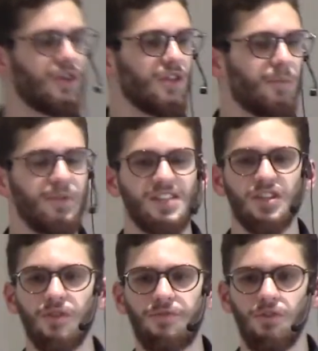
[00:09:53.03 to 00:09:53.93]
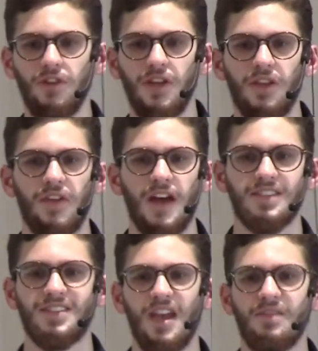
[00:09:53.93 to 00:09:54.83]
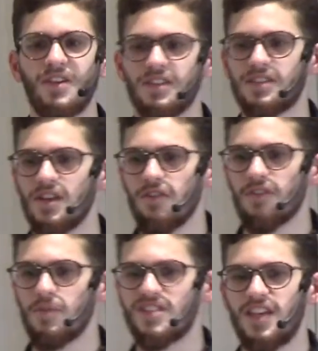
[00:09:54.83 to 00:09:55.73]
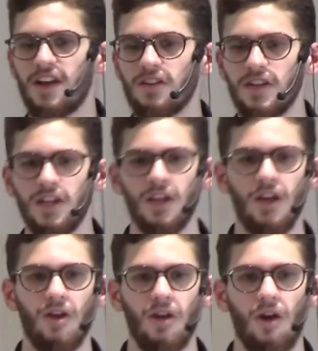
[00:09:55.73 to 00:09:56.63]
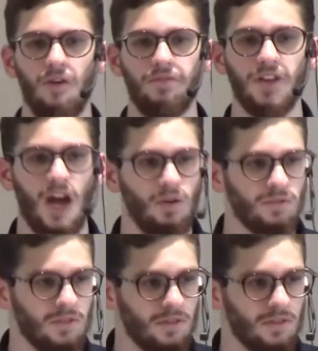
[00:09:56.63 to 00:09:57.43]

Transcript: The blessing of unity that saved us from the tyranny of Fir'aun.